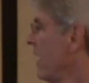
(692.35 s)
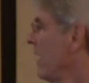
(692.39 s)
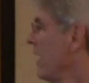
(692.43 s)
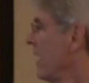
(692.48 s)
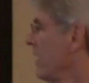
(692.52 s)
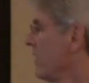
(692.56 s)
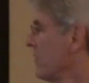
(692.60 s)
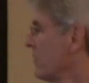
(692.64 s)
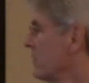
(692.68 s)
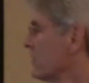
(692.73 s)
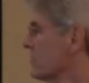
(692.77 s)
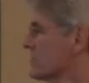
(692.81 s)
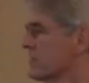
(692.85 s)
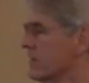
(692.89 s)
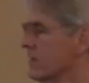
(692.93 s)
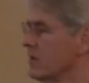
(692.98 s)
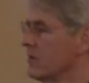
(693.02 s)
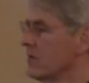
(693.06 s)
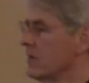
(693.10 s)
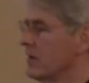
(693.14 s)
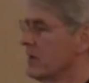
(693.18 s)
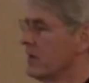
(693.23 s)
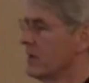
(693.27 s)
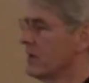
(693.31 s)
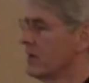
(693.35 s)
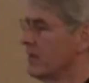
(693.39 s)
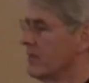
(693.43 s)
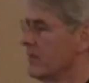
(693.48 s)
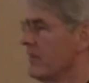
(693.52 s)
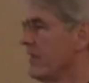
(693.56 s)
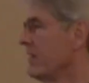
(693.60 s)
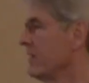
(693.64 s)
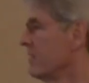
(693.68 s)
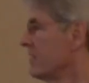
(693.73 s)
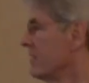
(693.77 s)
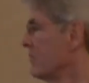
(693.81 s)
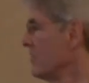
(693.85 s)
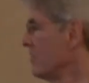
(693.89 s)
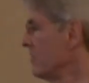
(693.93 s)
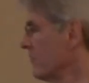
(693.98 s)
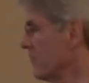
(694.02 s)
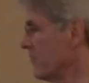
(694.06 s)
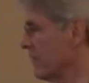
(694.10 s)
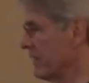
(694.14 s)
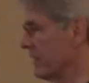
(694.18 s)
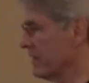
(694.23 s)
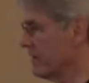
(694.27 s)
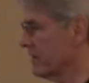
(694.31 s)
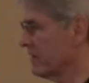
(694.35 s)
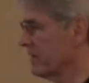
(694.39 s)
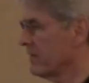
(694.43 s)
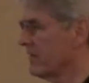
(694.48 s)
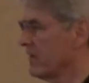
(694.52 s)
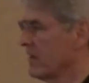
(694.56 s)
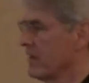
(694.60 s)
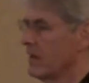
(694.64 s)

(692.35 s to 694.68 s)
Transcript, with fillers: And also uh, in the movement,